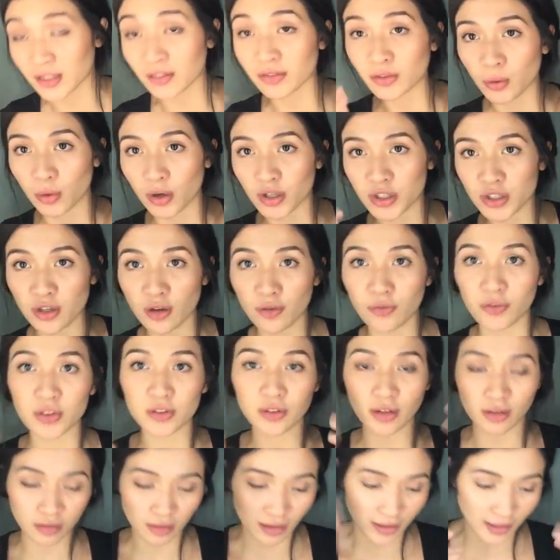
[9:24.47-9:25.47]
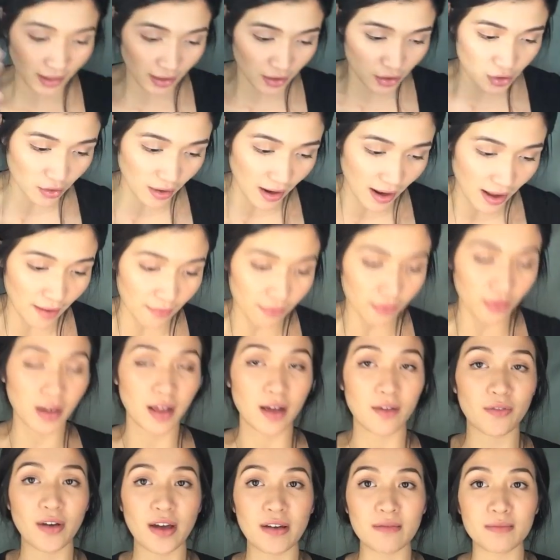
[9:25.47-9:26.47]
After washing your face, you have to let it dry for
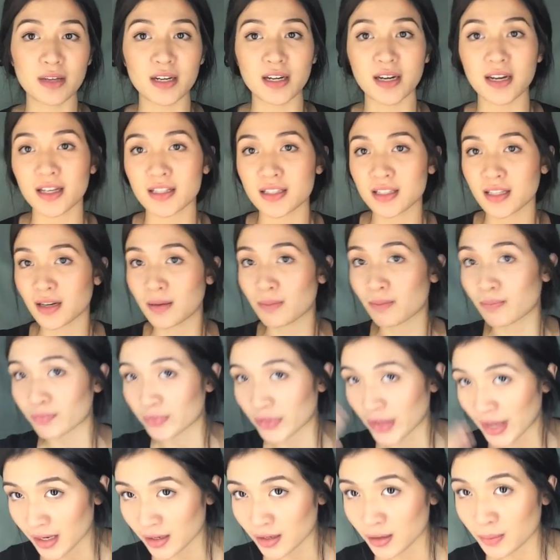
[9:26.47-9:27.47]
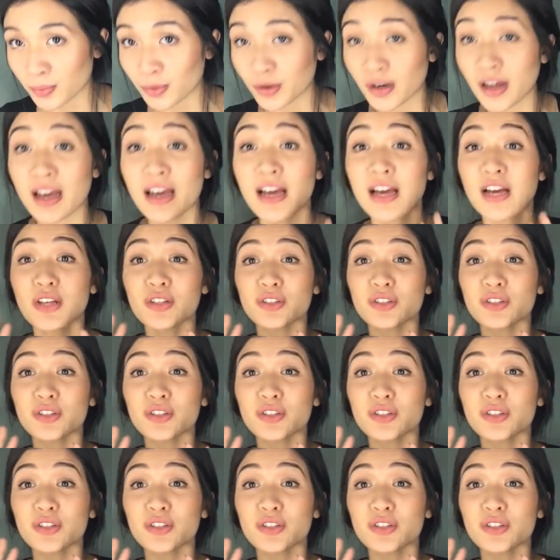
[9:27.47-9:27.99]
like 5 minutes and then you put it.